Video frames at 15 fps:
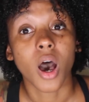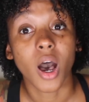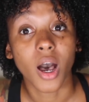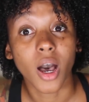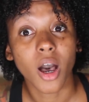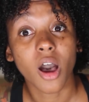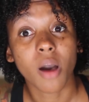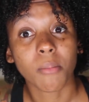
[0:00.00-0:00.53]

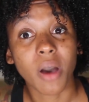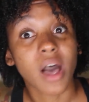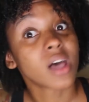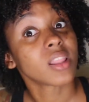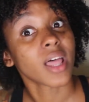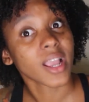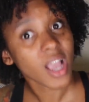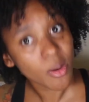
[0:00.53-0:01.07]
Um,
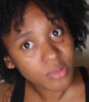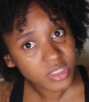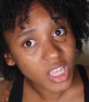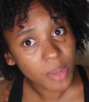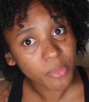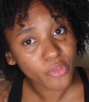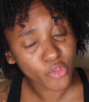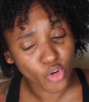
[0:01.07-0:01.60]
like I was
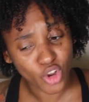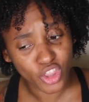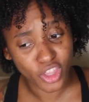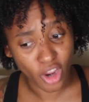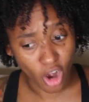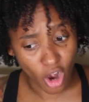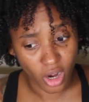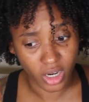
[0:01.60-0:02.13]
saying before,
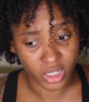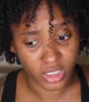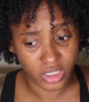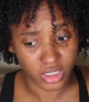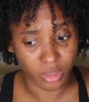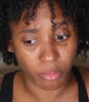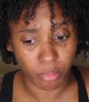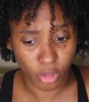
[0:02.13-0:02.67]
there are
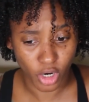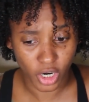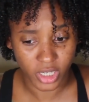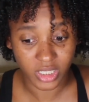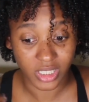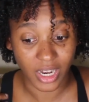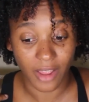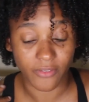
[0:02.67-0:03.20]
some
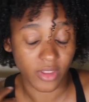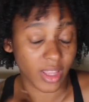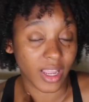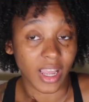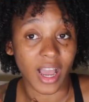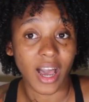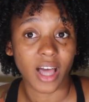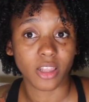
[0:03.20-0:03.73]
parts that I feel
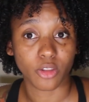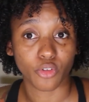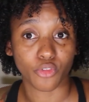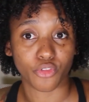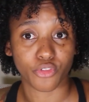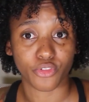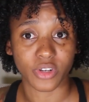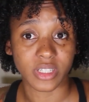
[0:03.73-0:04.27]
like got a little
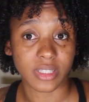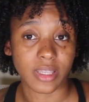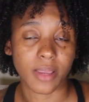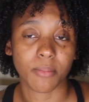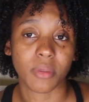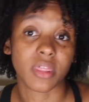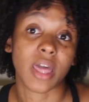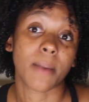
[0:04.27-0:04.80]

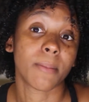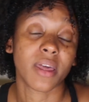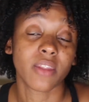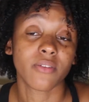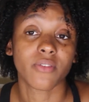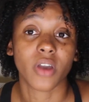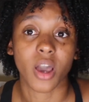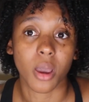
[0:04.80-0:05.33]
frizzy, but that might
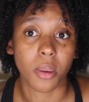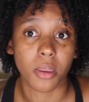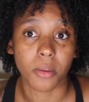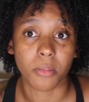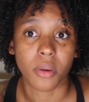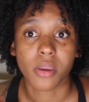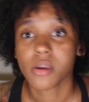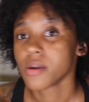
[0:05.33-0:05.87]
have
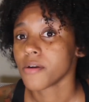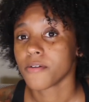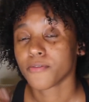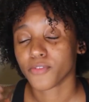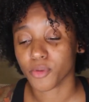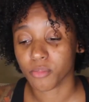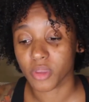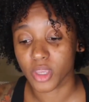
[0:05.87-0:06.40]
come
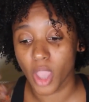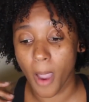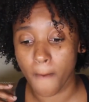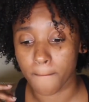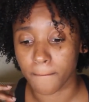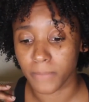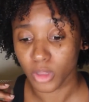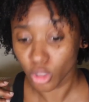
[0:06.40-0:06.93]
from me
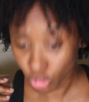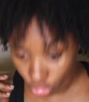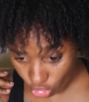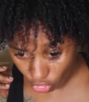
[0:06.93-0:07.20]
blow